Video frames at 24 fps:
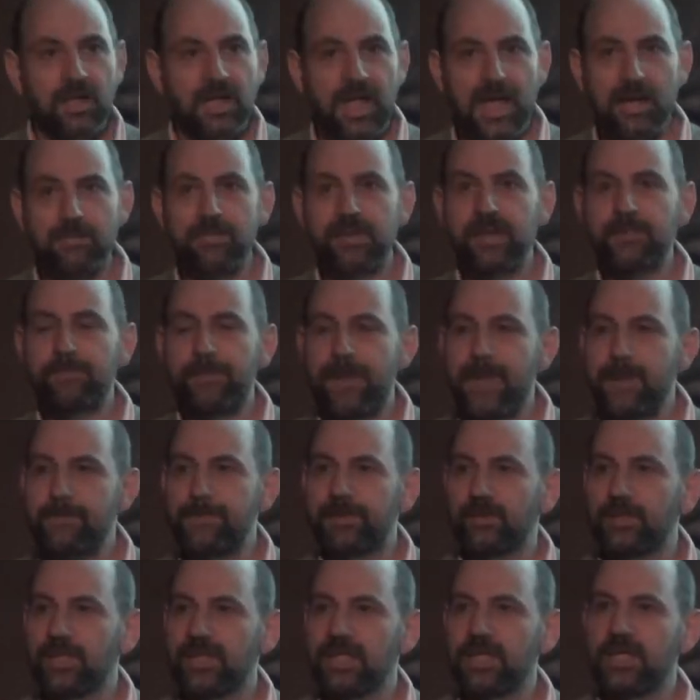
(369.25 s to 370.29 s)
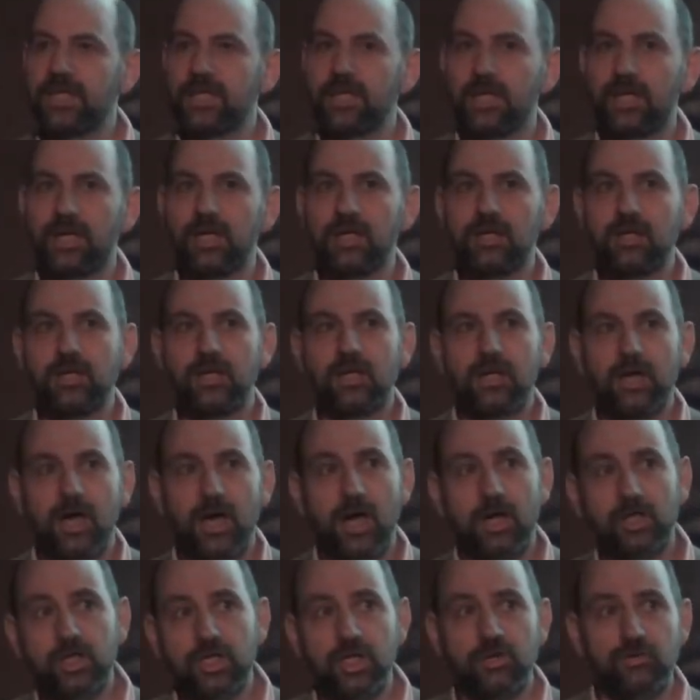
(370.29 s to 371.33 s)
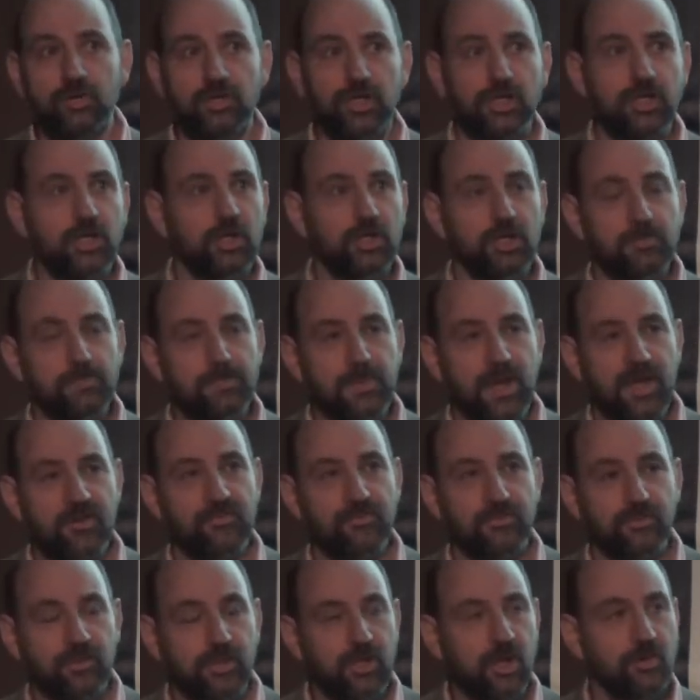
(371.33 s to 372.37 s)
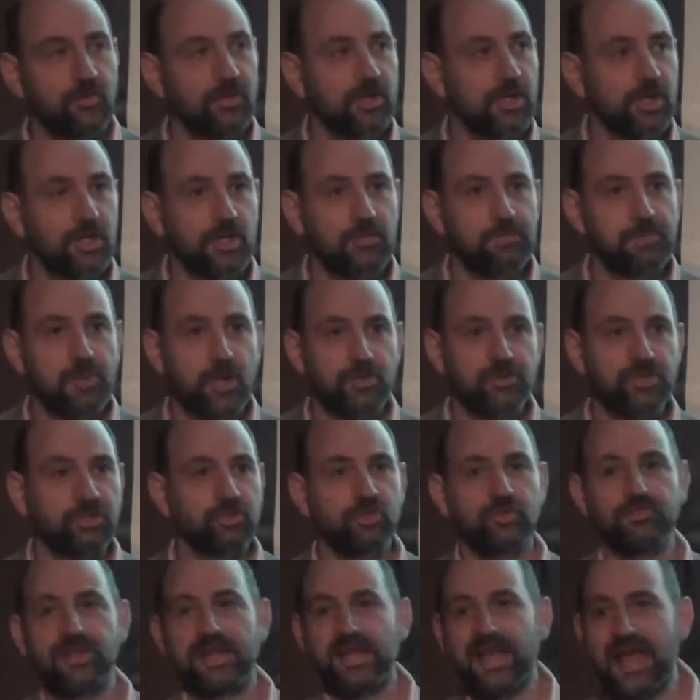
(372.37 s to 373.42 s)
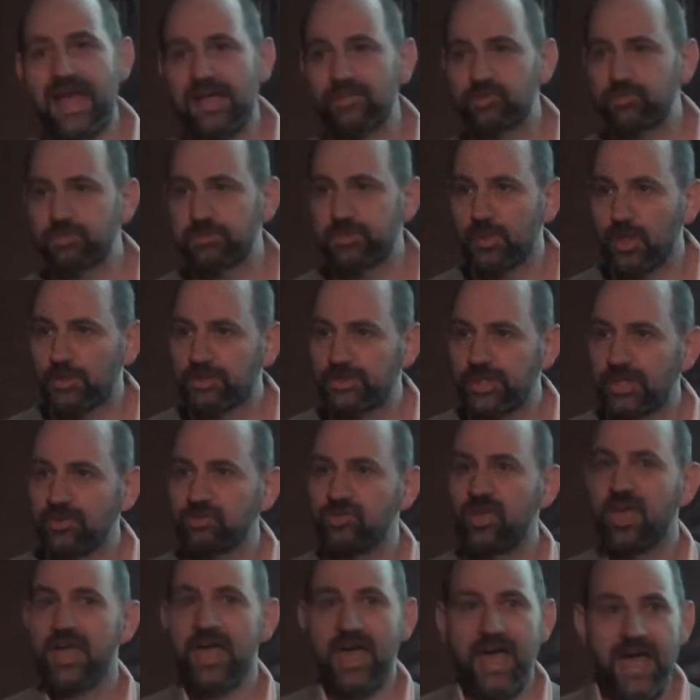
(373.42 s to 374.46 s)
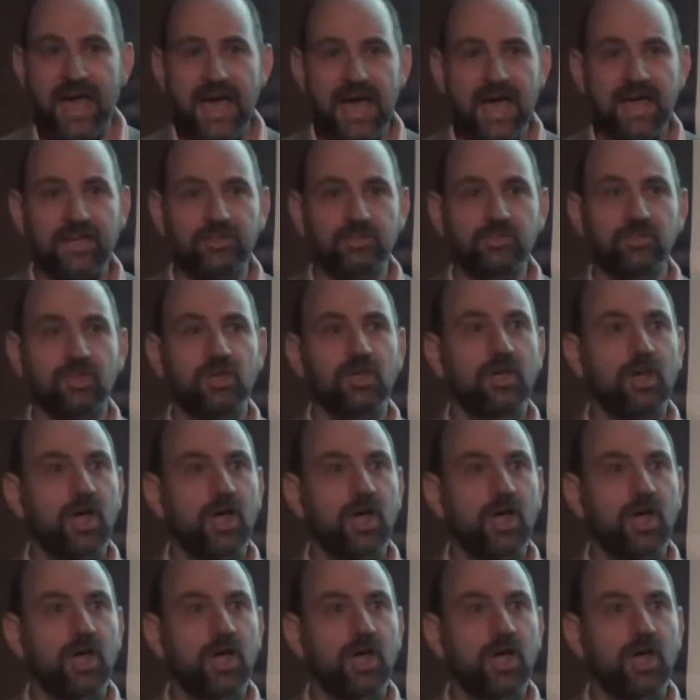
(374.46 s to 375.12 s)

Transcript: How many people here are currently on a project, or the last project had